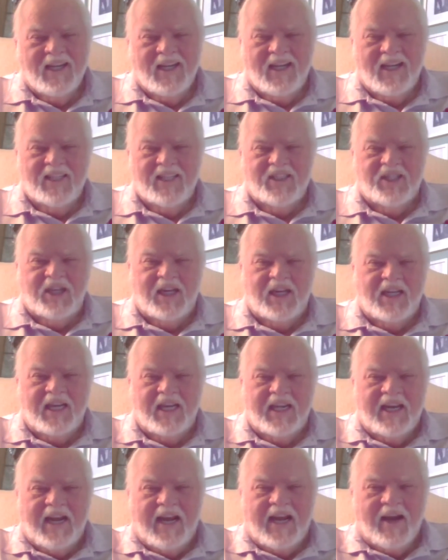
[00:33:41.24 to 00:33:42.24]
And she'd
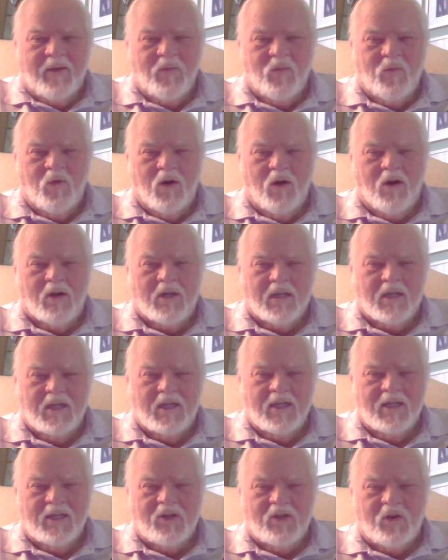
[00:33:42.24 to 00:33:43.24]
get out and walk
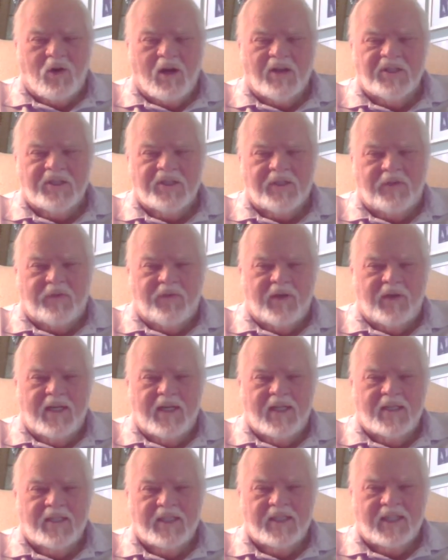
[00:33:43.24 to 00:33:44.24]
across the
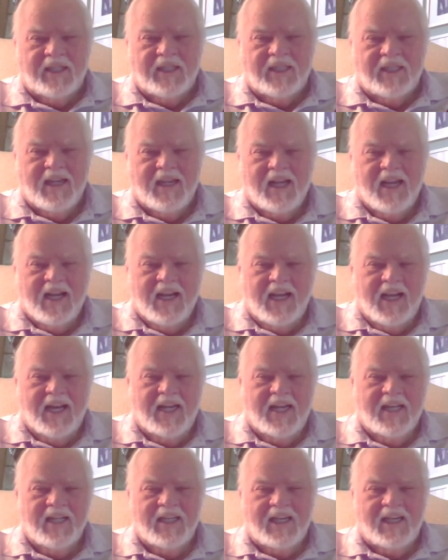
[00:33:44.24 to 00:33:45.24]
fence
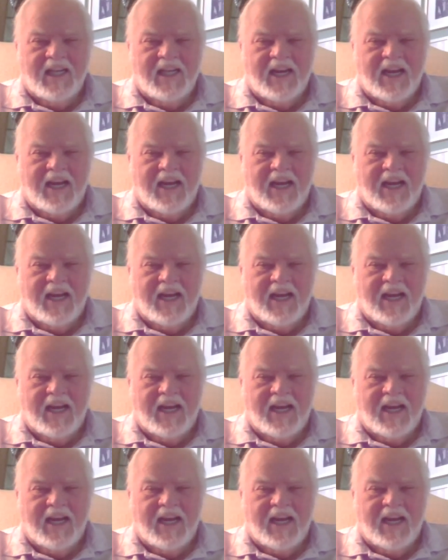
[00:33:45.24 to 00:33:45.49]
and get